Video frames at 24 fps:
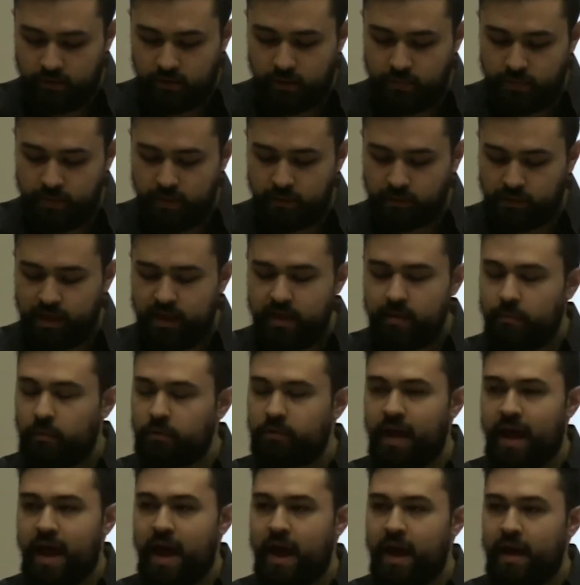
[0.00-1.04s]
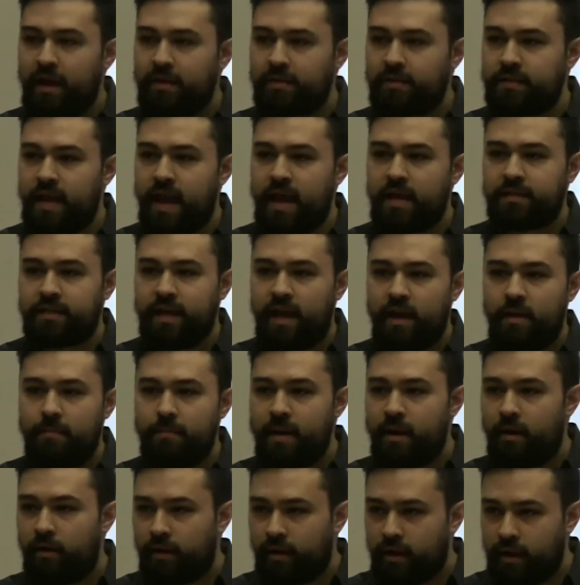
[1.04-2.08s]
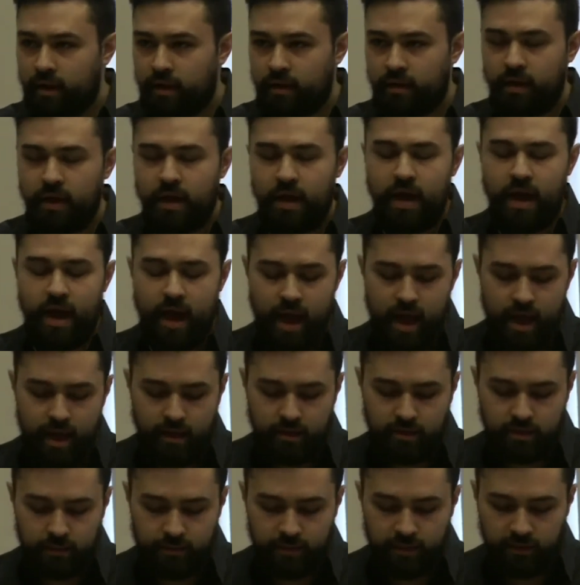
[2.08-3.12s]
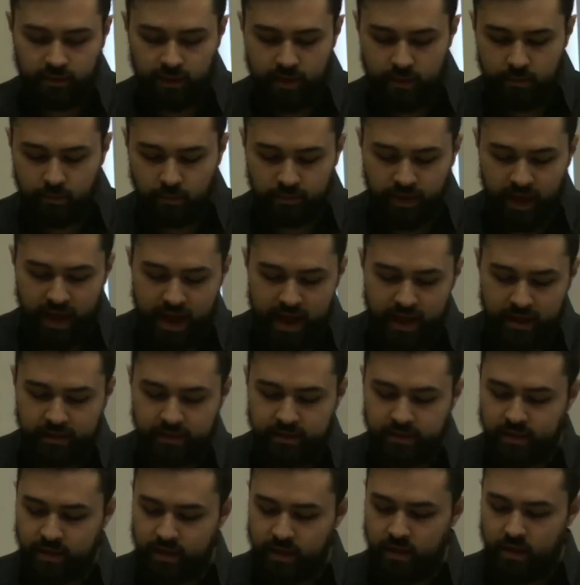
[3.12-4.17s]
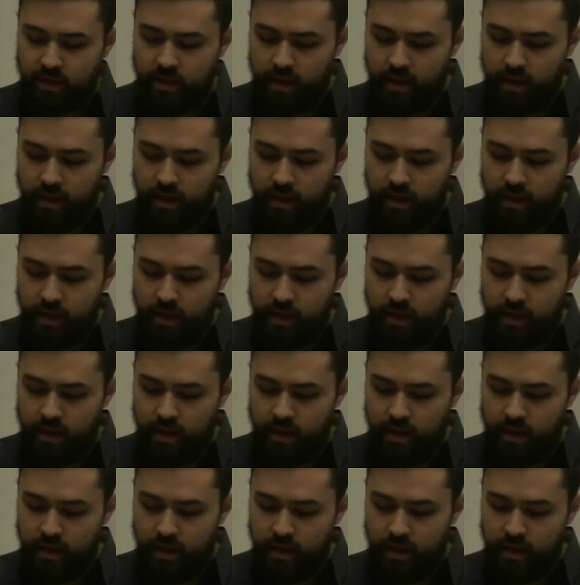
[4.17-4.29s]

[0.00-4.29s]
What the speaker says: to be labeled as anti-American and to be labeled as